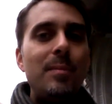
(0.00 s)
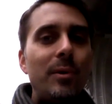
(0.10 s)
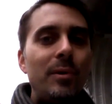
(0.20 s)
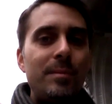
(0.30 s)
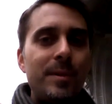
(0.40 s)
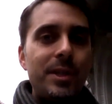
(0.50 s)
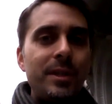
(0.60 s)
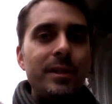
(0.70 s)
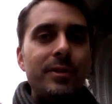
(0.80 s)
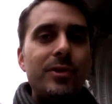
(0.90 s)
all the
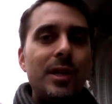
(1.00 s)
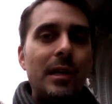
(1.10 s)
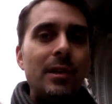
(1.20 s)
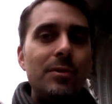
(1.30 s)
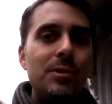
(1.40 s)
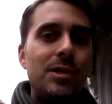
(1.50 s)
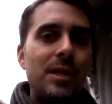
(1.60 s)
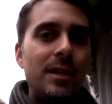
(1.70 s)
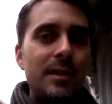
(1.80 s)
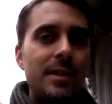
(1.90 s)
materials in closed
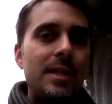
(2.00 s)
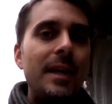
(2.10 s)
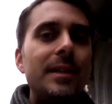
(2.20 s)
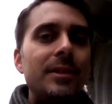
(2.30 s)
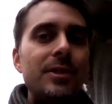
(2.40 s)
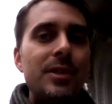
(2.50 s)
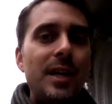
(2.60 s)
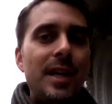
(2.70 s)
cycles,